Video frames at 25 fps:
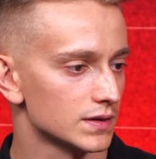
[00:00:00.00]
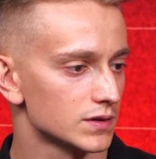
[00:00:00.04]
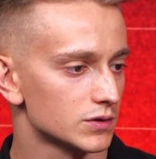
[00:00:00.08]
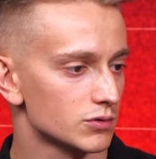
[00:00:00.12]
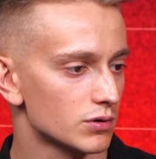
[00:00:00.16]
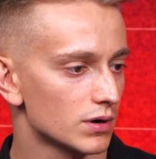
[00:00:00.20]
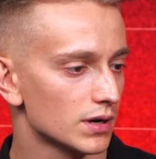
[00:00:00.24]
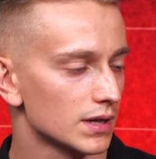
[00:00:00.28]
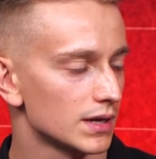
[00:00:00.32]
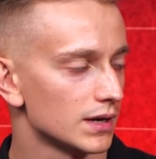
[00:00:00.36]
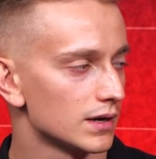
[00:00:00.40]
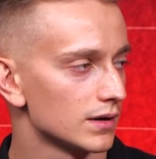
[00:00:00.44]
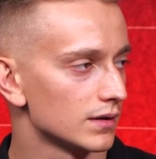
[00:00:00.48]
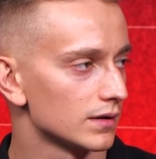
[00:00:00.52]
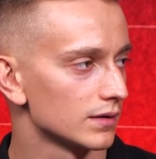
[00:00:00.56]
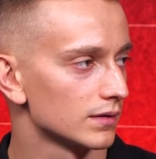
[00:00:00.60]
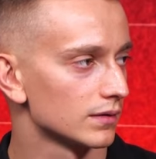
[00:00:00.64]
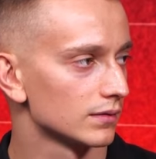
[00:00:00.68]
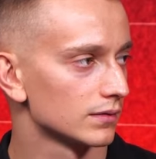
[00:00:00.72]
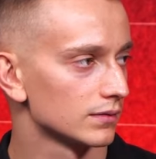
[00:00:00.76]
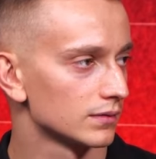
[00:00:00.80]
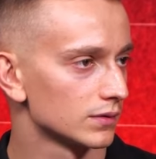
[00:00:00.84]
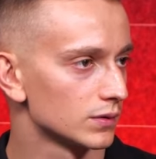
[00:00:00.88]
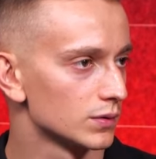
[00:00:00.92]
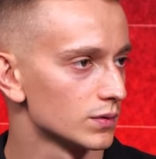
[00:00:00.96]
strictly
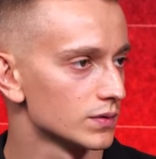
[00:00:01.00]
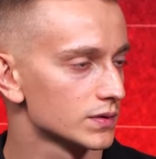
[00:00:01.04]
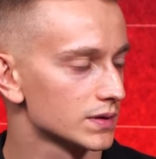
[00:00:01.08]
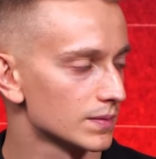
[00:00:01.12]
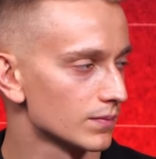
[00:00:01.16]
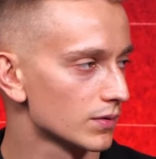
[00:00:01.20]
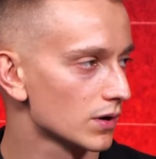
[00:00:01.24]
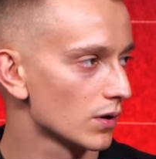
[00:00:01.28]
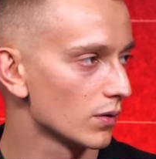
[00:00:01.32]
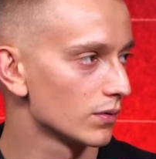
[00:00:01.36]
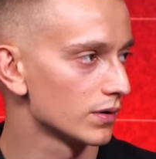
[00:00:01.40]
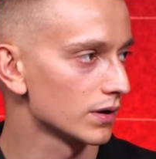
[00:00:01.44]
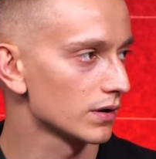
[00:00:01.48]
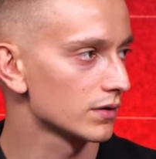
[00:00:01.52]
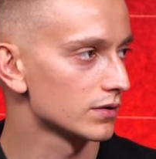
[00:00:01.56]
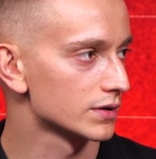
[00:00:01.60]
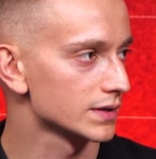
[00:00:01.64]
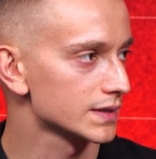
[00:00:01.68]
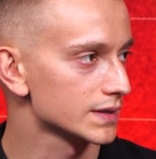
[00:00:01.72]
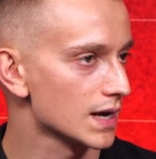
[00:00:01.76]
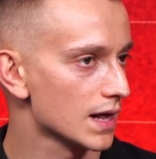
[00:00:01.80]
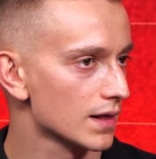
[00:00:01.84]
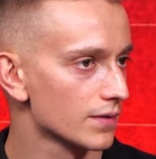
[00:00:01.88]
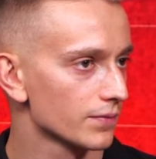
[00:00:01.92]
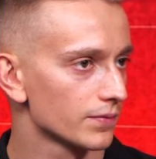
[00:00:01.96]
do some coding
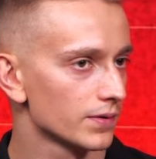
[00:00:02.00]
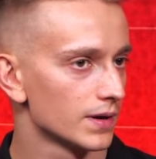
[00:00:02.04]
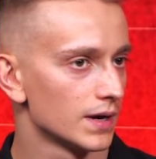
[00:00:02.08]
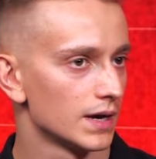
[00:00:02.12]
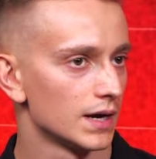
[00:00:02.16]
yourself.